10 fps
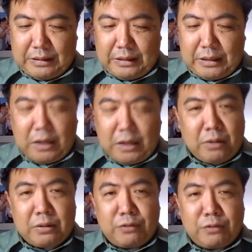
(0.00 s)

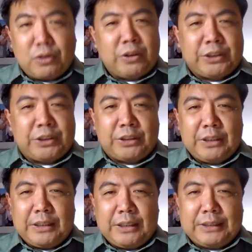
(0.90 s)
Now, of course,
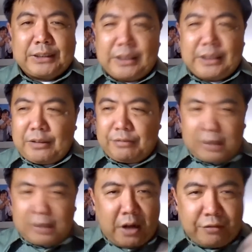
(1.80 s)
instead of
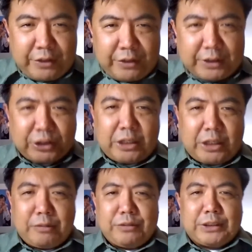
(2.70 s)
covering the
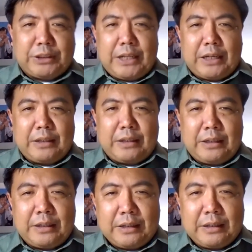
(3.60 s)
shame of his dad,
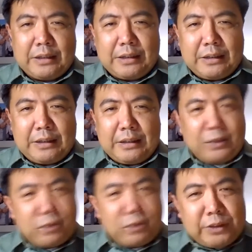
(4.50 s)
he
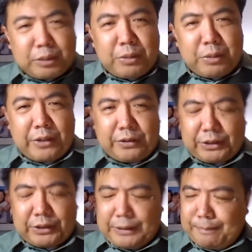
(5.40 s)
he told his
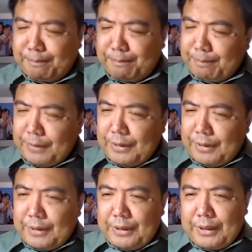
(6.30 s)
brothers and
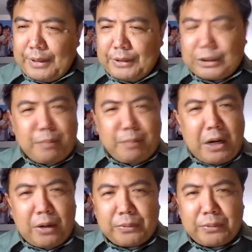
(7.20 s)
and
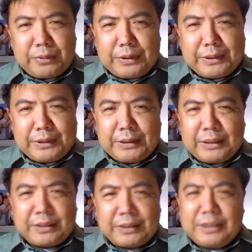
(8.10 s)
somehow
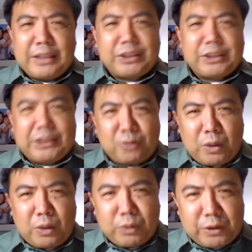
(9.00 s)
that did not sit
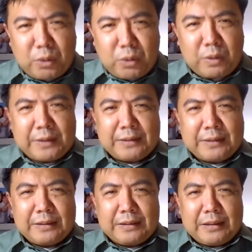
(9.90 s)
well with Noah.
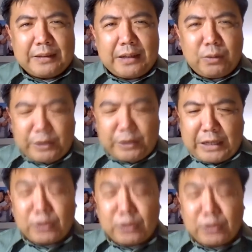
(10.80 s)
And with
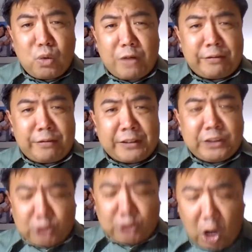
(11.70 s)
that, Noah felt
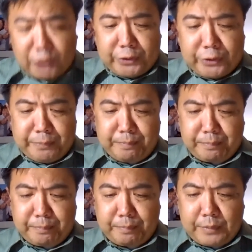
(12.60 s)
dishonored.
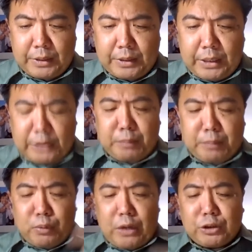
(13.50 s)
And the
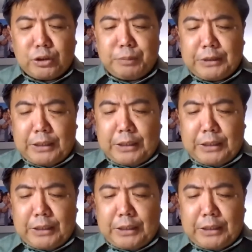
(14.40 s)
pronouncement that